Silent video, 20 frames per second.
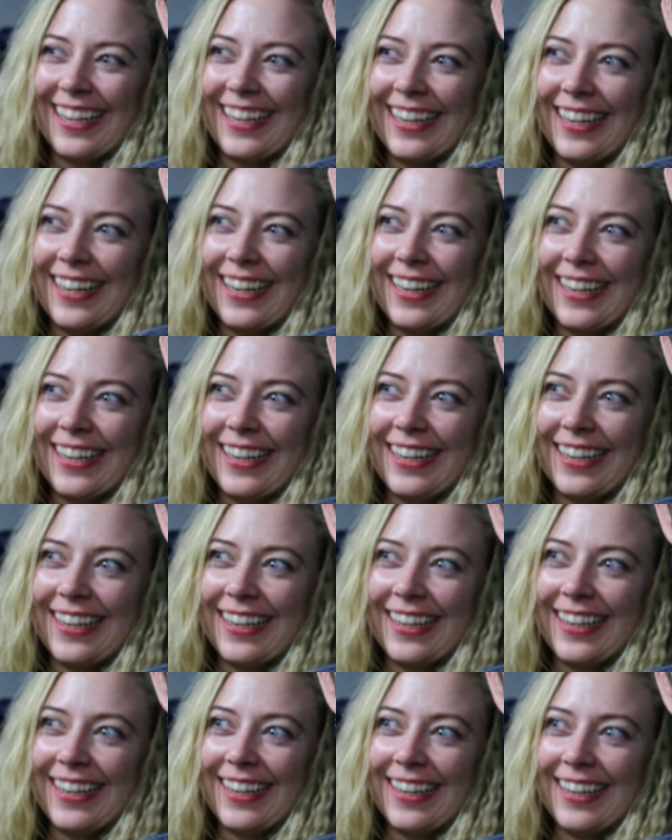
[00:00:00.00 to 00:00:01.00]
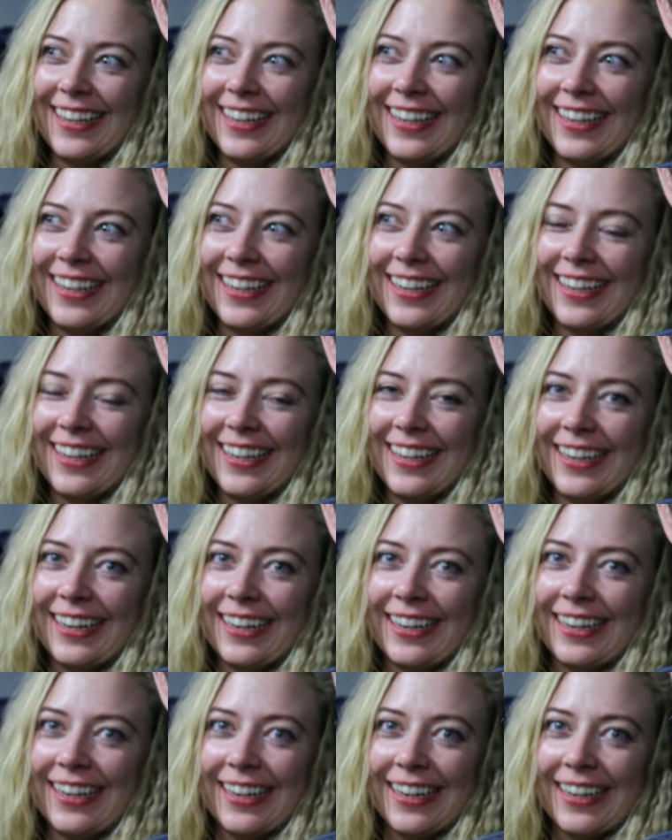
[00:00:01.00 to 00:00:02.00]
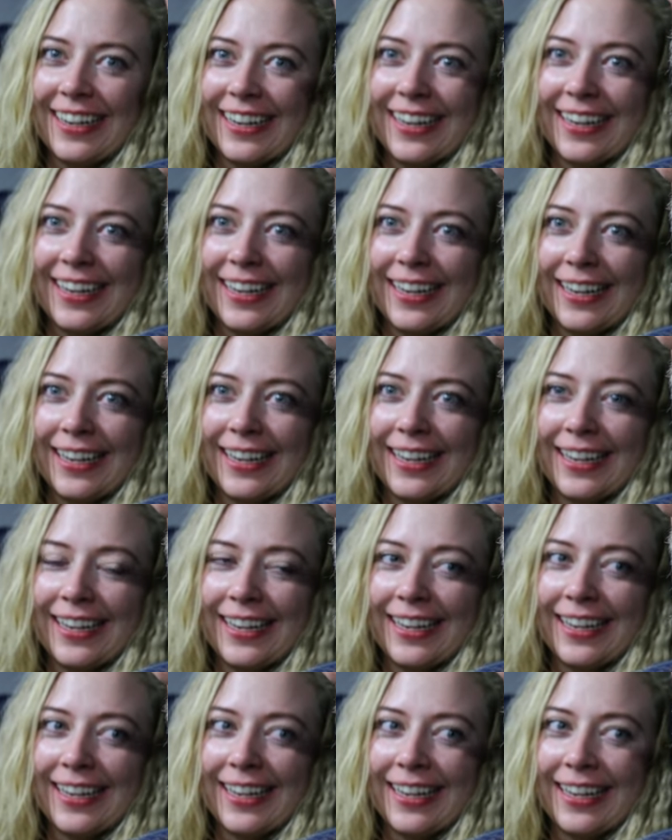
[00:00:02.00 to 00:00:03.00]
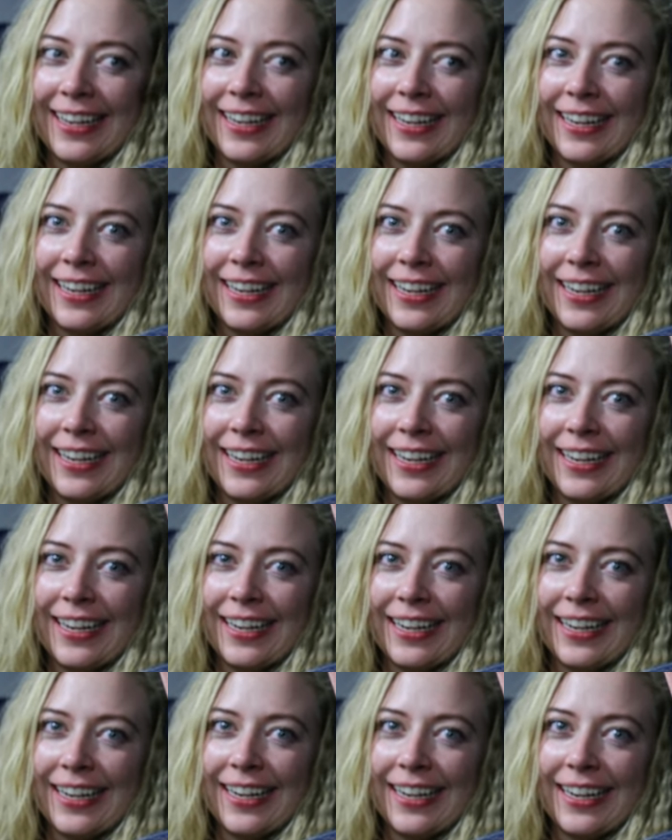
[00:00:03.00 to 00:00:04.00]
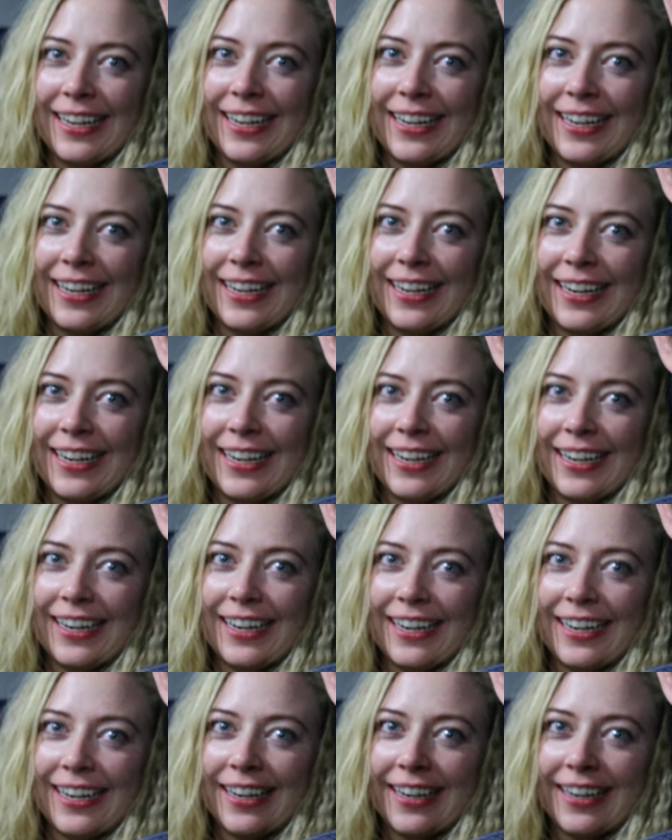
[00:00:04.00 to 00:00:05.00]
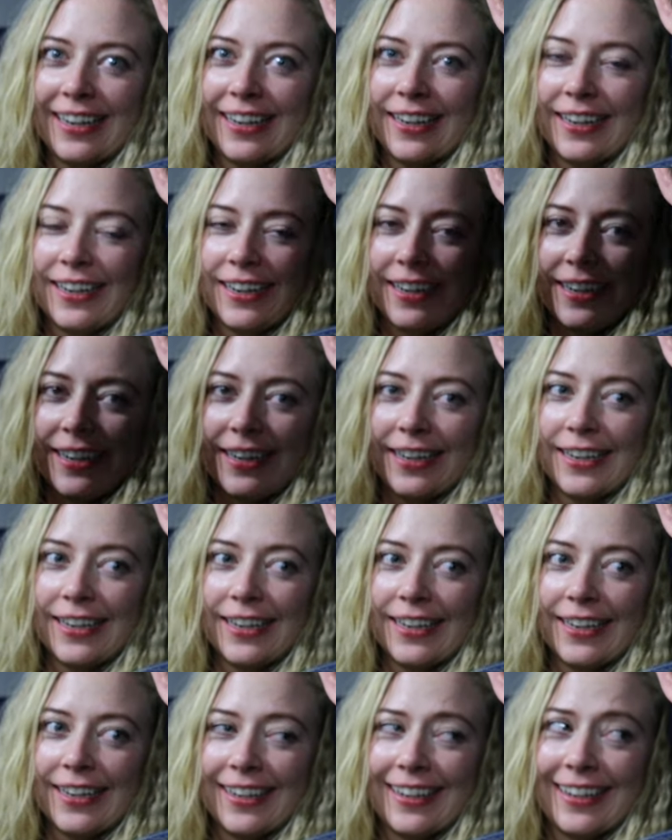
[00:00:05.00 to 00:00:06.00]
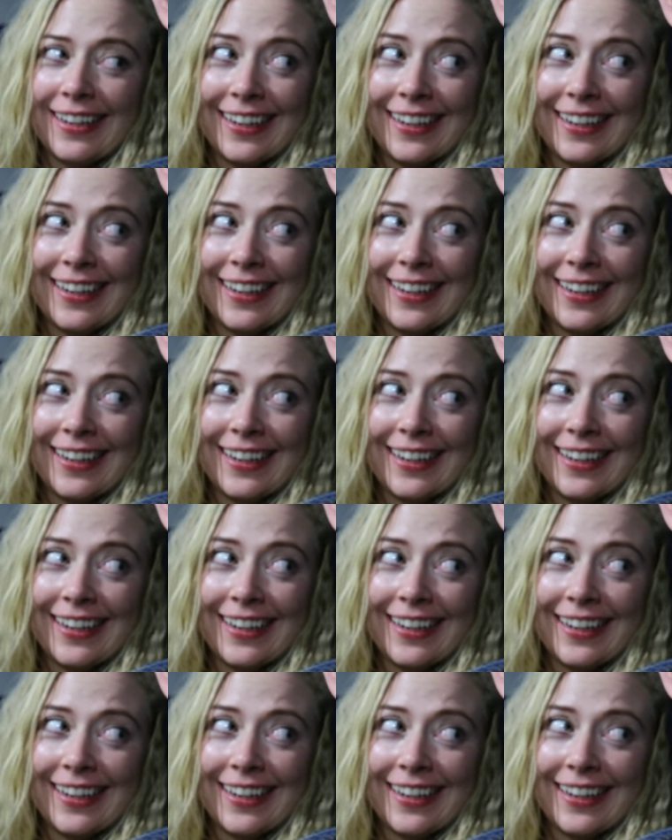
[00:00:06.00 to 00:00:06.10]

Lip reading: No words are spoken by the person on screen.